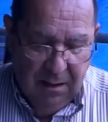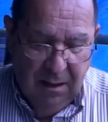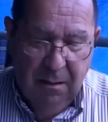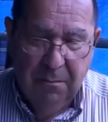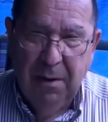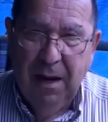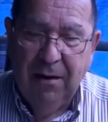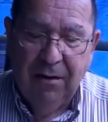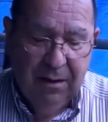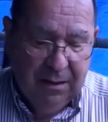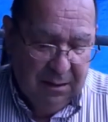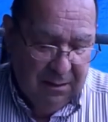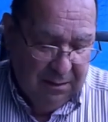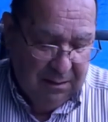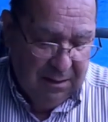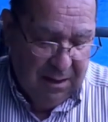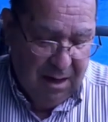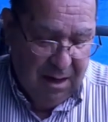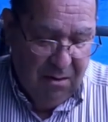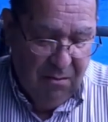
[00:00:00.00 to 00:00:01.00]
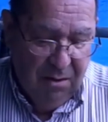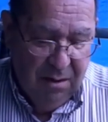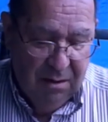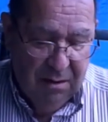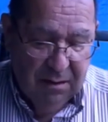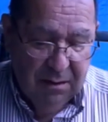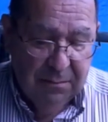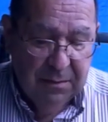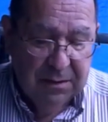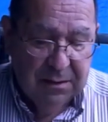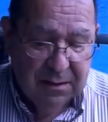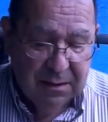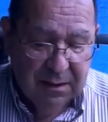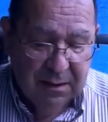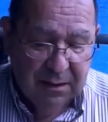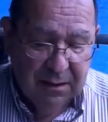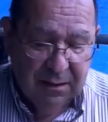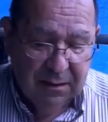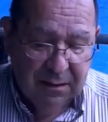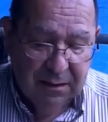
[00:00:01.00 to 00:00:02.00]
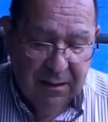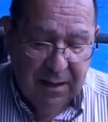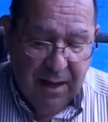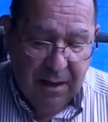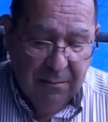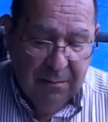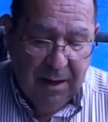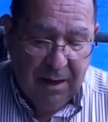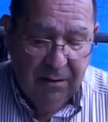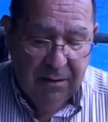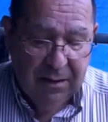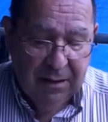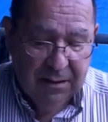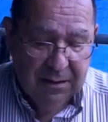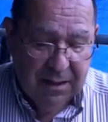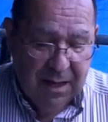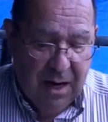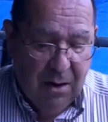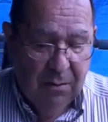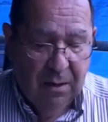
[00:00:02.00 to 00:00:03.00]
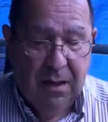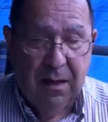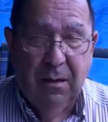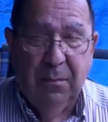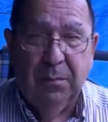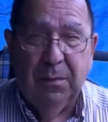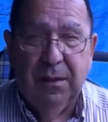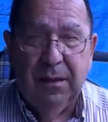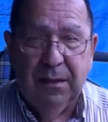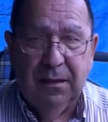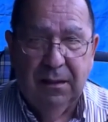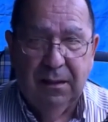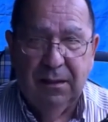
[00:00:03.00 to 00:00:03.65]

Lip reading: American Tower. Let me see. Yeah, American Tower Company.